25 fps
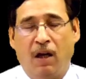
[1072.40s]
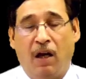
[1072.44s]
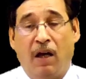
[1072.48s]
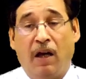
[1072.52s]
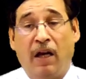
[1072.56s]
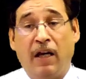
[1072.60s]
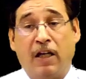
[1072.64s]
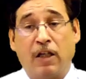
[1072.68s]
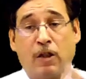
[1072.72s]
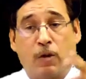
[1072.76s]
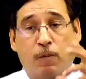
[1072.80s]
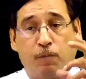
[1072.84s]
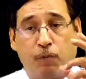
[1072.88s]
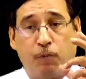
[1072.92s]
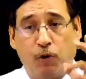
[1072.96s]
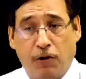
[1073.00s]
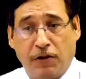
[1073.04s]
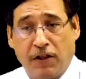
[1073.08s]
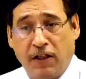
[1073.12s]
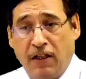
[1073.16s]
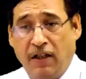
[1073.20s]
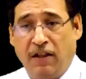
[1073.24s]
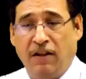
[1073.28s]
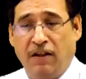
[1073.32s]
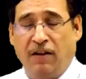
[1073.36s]

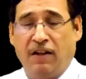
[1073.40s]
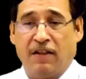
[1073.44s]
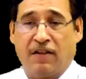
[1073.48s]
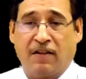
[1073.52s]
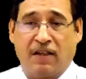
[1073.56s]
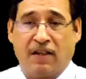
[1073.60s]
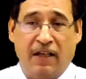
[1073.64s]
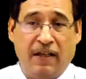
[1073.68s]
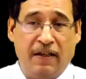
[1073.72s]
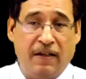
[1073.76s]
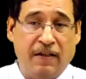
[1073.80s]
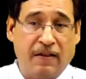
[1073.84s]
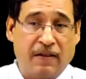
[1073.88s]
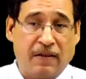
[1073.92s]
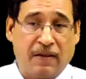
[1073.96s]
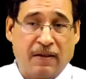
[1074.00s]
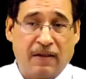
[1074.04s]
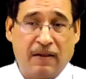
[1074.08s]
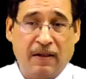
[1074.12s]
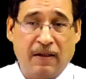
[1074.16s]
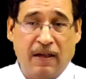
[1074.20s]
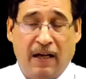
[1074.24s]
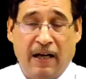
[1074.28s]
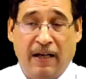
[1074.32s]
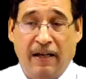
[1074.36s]
Exposing in the
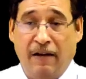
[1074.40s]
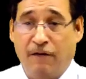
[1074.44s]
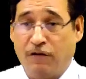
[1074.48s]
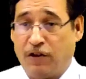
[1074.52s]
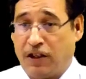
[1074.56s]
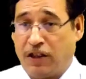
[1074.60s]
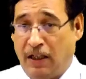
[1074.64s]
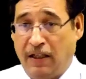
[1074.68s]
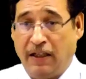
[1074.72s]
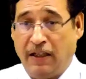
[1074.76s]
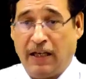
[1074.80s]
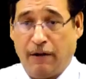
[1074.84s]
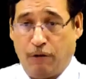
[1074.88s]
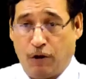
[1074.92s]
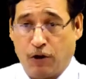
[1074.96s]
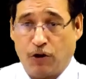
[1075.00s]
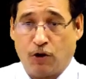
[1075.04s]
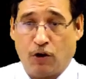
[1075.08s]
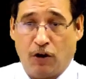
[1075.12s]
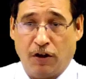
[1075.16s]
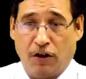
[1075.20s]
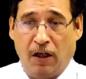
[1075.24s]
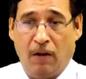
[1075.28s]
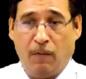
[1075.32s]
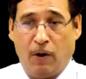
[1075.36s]
sense, I have seen, I was
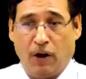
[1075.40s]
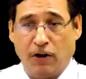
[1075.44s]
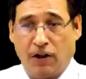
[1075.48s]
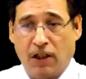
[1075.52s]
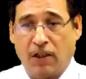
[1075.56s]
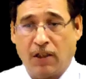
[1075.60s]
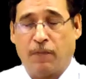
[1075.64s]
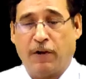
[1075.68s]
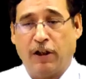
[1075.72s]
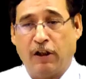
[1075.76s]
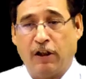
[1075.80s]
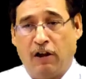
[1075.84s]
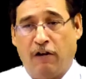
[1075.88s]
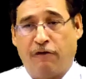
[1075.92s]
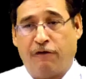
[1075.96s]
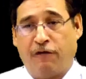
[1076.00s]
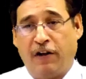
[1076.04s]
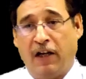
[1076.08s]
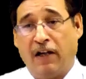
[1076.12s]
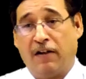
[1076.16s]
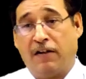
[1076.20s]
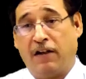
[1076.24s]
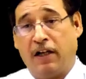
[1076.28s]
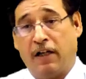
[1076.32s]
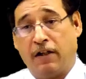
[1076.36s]
talking about this particular
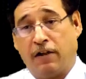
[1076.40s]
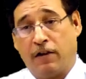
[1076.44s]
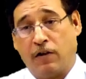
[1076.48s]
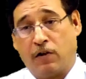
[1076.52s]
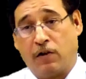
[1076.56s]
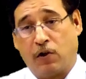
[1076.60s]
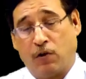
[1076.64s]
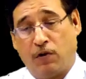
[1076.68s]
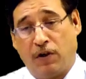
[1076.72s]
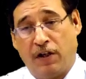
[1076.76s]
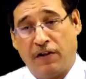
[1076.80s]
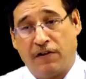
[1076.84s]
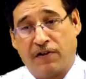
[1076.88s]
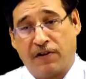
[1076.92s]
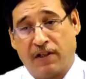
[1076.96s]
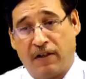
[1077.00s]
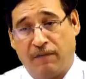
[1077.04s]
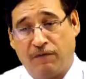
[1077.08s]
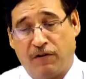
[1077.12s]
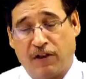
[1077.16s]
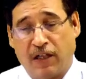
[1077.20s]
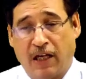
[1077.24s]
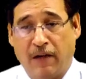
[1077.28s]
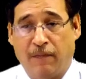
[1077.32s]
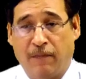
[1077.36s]
fact that students
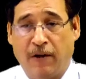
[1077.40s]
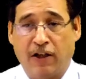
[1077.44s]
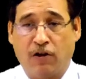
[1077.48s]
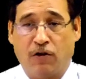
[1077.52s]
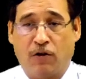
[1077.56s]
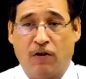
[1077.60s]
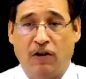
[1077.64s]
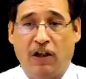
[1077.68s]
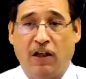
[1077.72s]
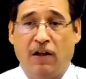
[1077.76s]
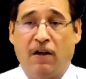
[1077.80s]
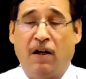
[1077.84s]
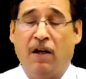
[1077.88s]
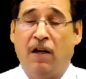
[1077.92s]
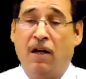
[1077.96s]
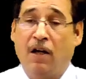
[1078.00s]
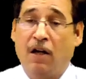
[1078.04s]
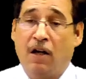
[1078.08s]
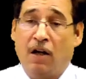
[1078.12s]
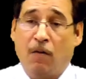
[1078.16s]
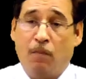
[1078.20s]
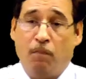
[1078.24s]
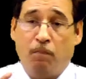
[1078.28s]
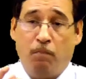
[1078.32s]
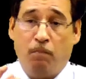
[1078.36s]
sometimes actually
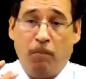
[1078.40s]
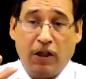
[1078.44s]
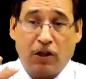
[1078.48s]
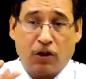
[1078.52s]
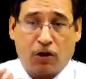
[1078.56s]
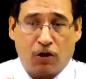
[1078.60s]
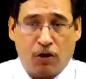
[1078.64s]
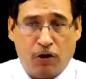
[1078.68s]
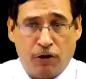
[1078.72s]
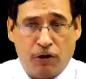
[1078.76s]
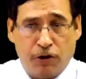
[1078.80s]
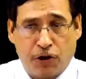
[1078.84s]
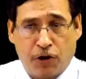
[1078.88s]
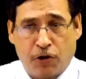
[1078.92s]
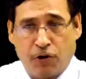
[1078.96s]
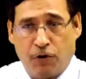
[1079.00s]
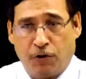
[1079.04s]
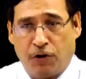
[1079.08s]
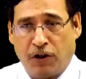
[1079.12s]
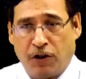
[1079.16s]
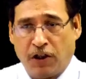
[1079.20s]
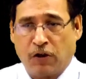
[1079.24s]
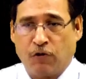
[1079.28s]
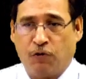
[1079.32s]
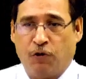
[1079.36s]
misconstrue
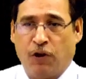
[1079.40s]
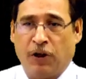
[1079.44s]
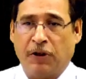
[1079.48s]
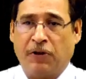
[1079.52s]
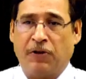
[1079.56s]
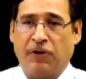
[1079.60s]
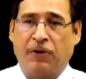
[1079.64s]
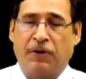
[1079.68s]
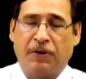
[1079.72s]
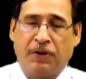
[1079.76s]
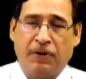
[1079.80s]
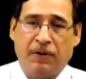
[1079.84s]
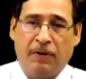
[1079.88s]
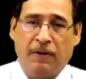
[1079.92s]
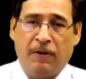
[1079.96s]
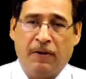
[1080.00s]
these words.